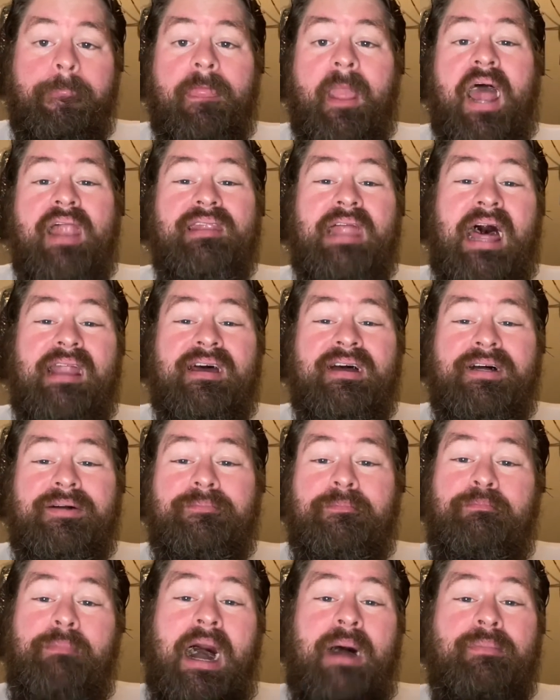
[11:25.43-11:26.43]
A lot of
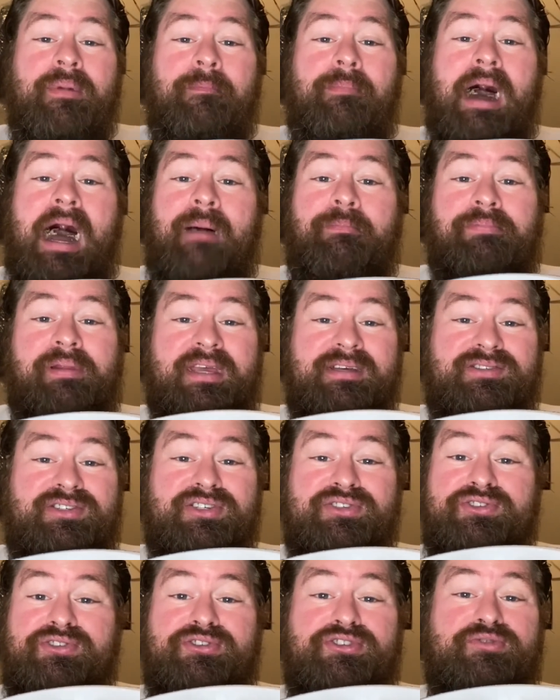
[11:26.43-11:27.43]
mom and pop
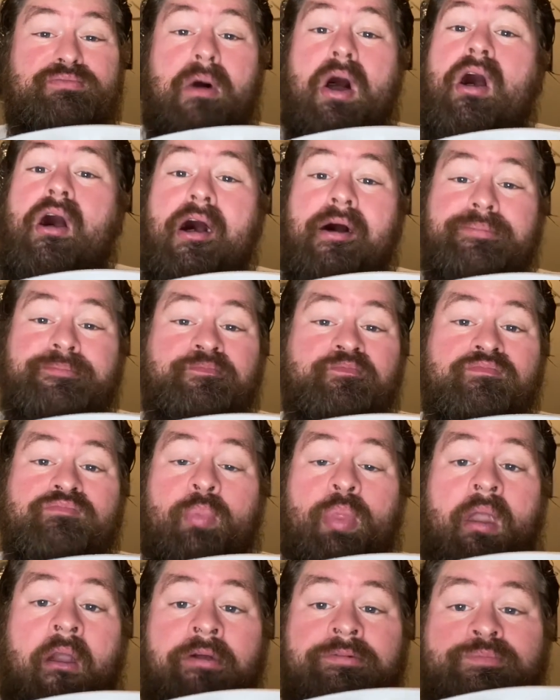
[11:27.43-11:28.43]
places are small
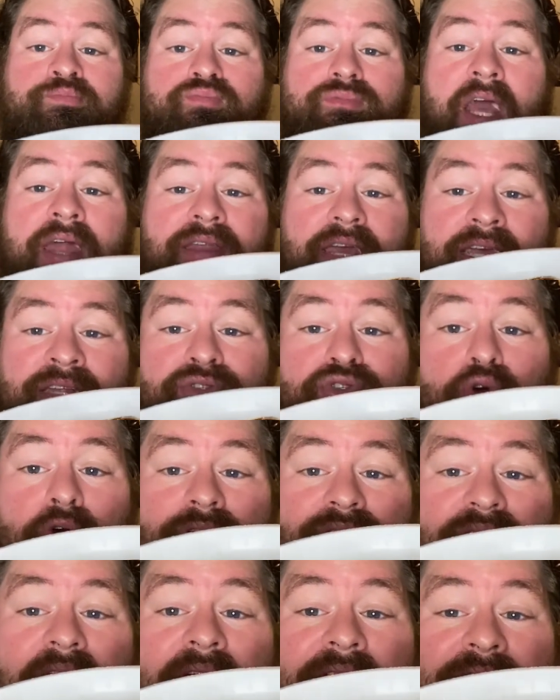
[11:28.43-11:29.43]
an indoor
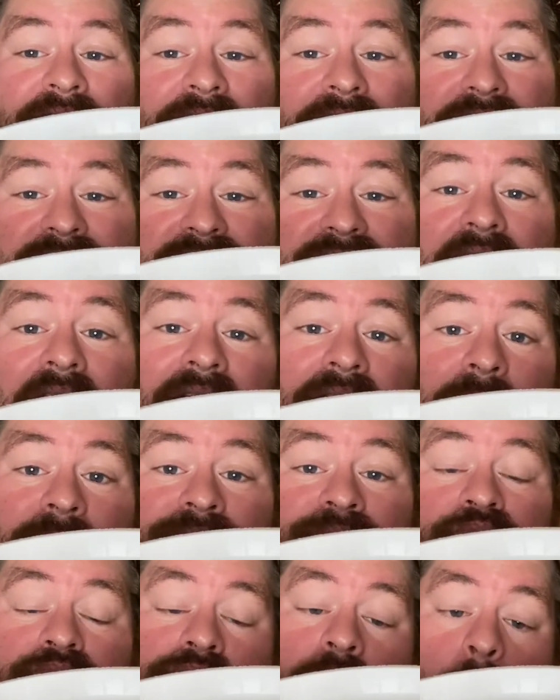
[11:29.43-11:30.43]
dining is not,
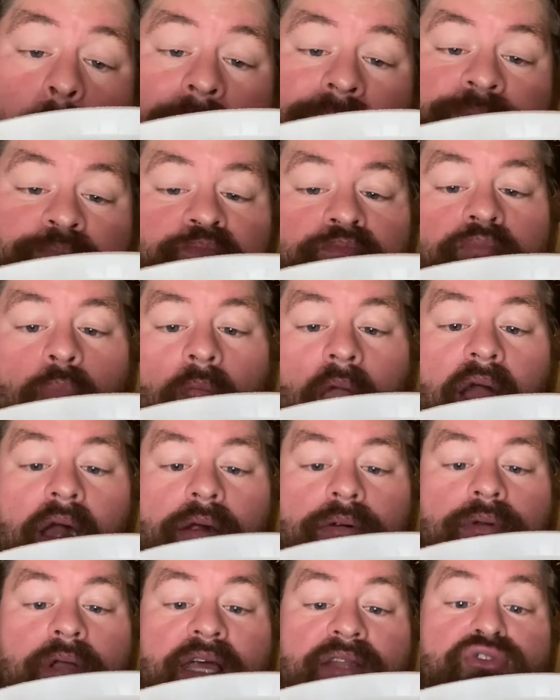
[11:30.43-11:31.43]

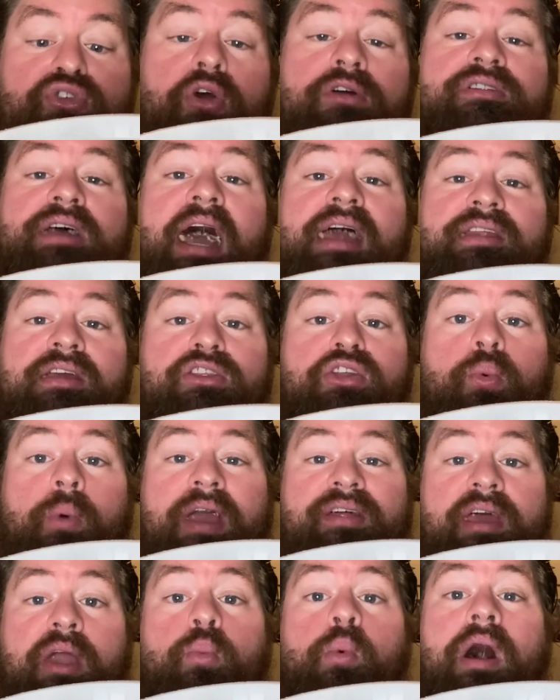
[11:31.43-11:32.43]
indoor dining the way
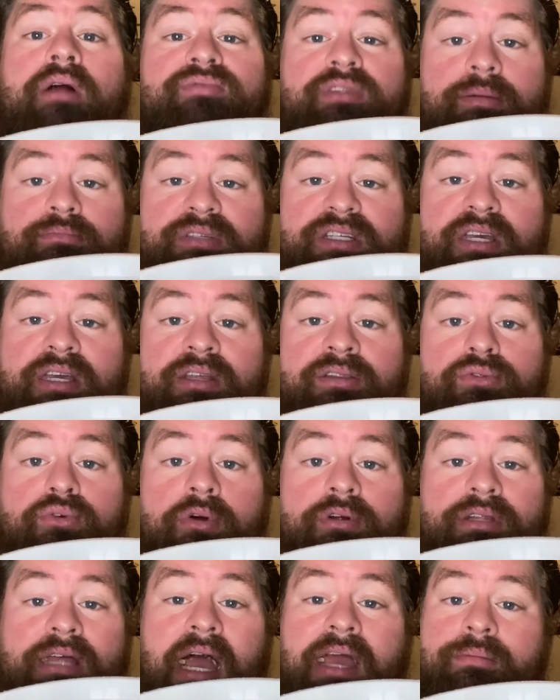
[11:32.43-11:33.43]
they want them to indoor
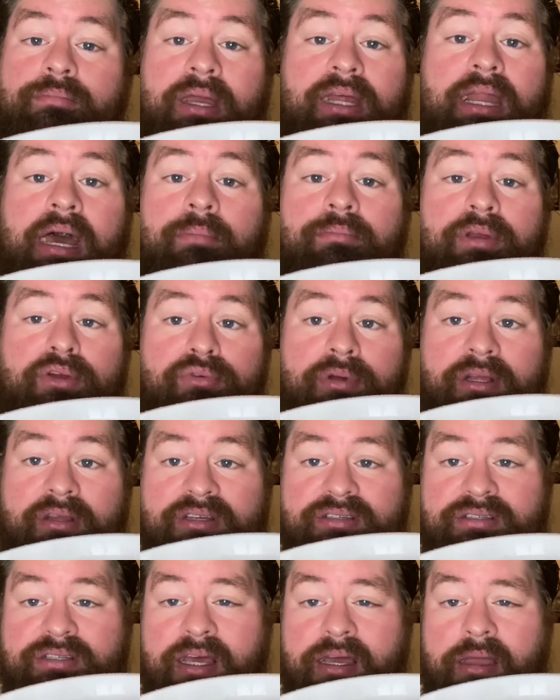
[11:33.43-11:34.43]
dine may not be
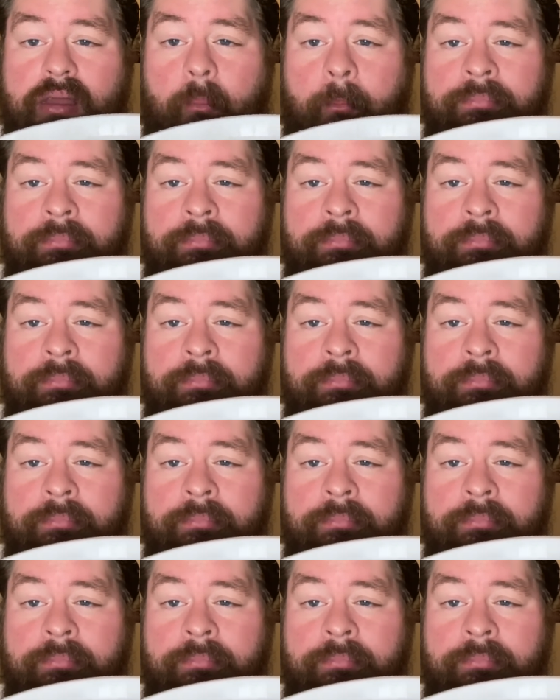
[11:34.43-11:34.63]
realistic.